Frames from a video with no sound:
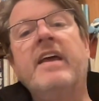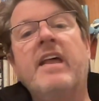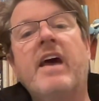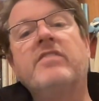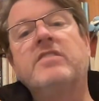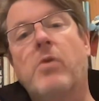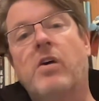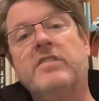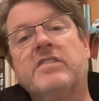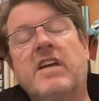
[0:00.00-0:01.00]
and have a
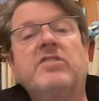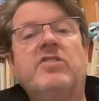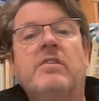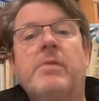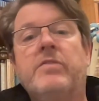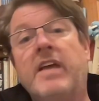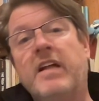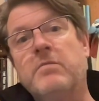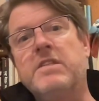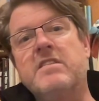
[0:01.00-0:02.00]
small discussion about the
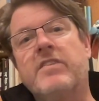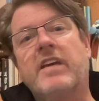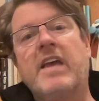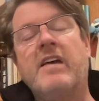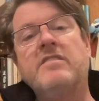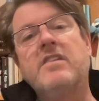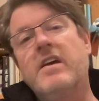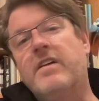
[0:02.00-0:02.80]
elements of the case